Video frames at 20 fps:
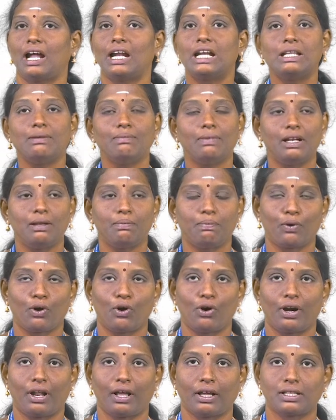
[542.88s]
animal
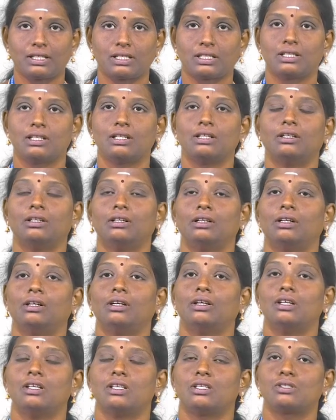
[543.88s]
products.
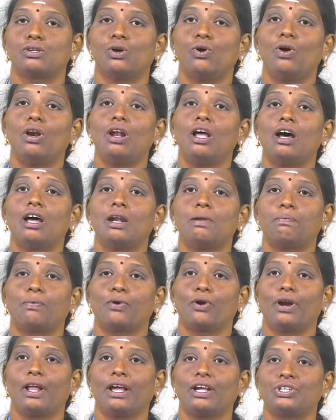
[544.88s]
Solar
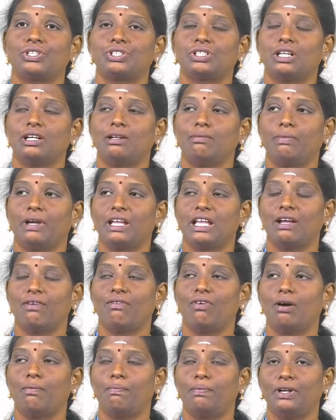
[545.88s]
production by
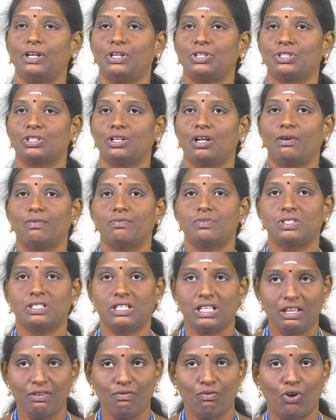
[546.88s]
evaporation of
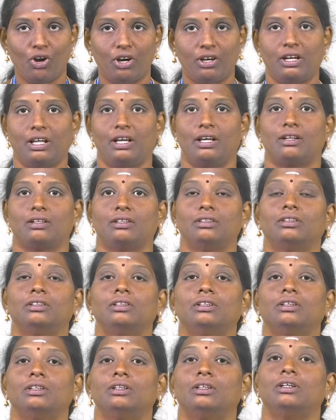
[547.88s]
seawater.
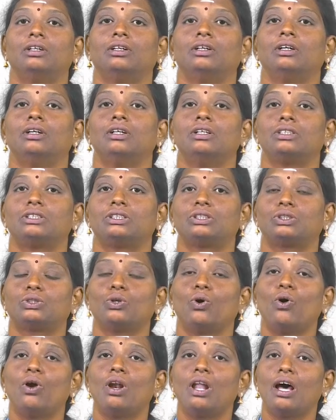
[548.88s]

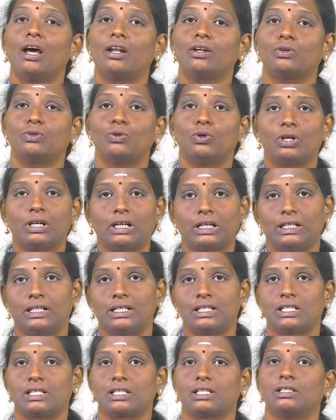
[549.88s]
Solar
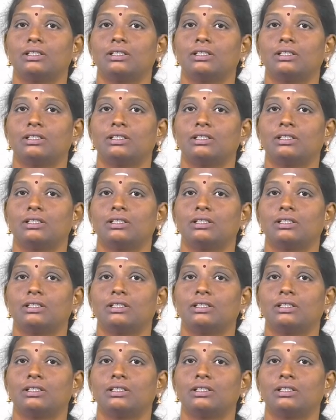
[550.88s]
cookers.